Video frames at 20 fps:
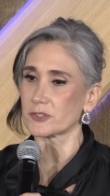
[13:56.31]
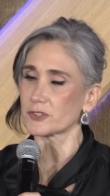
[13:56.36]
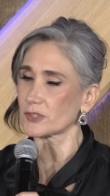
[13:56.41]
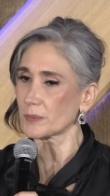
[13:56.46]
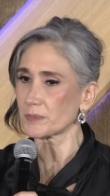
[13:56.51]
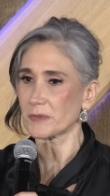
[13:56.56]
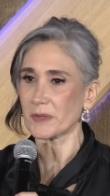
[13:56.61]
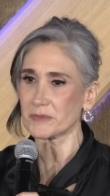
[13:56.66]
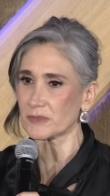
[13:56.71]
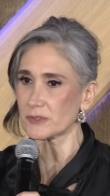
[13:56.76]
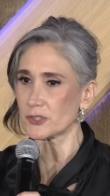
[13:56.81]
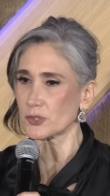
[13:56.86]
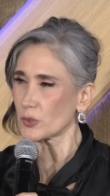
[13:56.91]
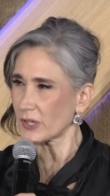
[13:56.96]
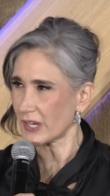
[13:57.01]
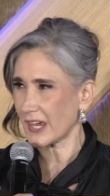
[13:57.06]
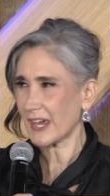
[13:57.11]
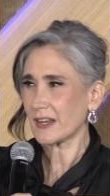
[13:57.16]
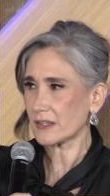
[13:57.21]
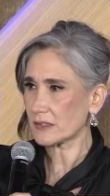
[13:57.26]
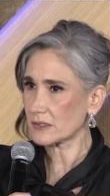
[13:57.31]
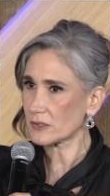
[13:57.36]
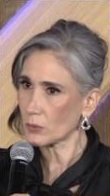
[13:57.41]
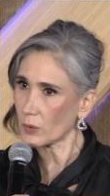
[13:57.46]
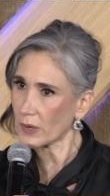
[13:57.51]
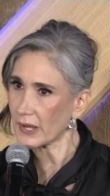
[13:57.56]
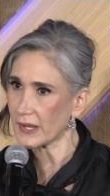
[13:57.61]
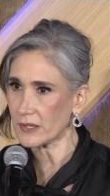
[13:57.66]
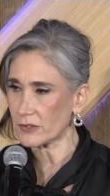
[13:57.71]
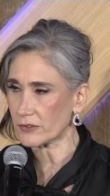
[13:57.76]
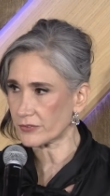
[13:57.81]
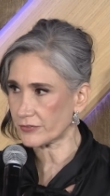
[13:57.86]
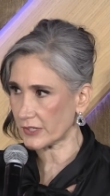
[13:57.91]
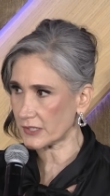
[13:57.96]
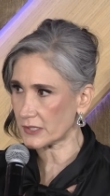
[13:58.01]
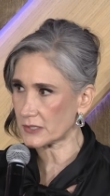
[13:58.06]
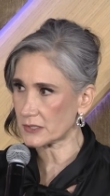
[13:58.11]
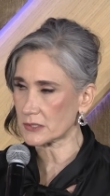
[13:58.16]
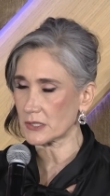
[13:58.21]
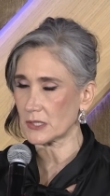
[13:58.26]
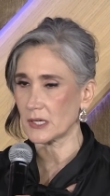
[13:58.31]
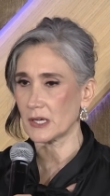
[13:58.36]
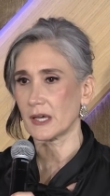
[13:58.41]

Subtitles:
sometimes you get in the way of it,